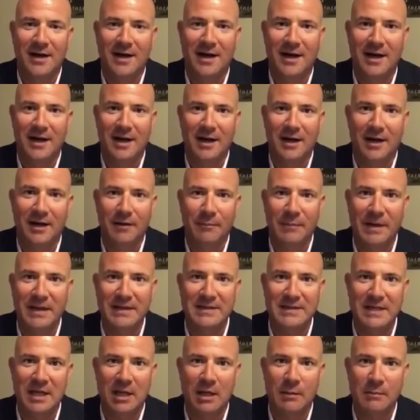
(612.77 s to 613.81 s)

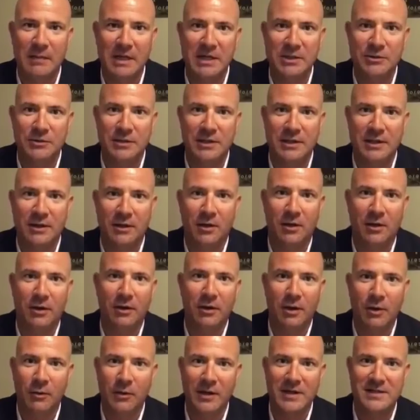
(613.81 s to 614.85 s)
by Delamitri
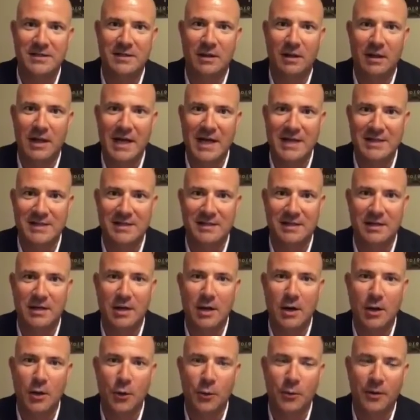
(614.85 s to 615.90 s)
called "Always the Last to
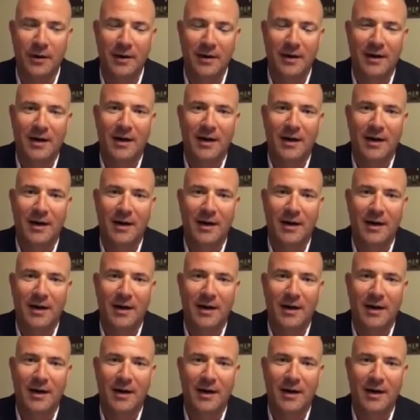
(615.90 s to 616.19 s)
Know."